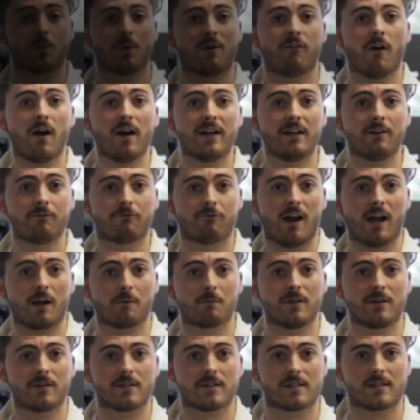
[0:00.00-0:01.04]
we're finding
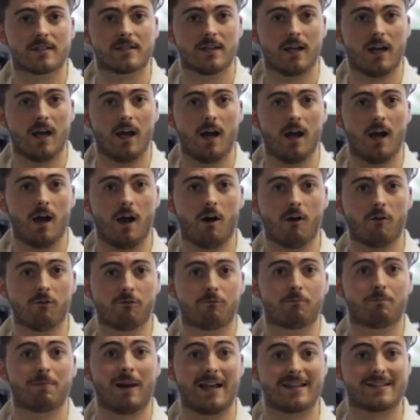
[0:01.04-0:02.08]
fragments of
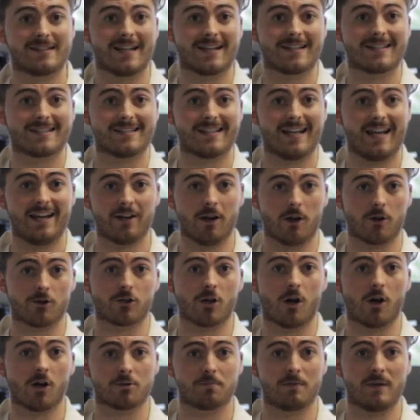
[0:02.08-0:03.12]
plastics in our
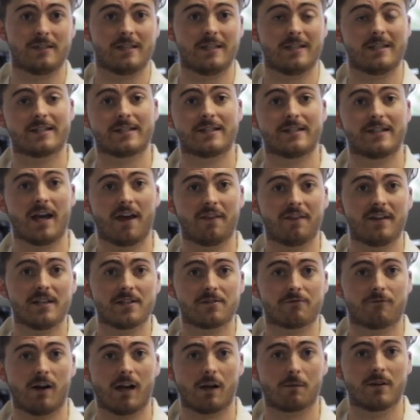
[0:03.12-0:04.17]
shark species. Now these
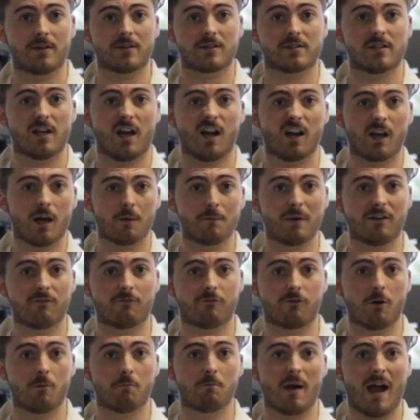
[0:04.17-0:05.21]
fragments are coming
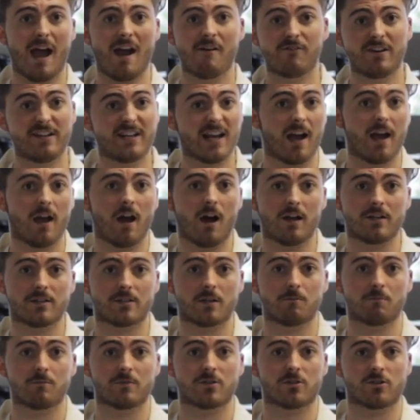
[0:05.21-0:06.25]
from everyday
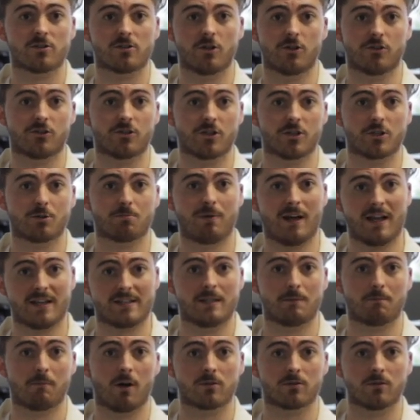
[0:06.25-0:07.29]
items such as
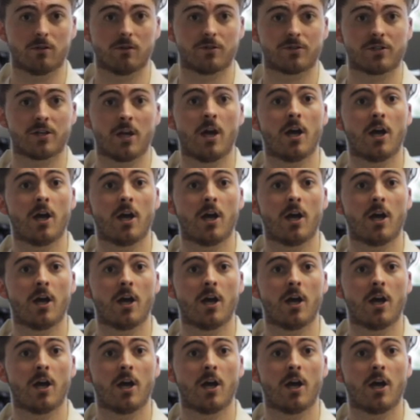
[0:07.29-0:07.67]
plastic bottles.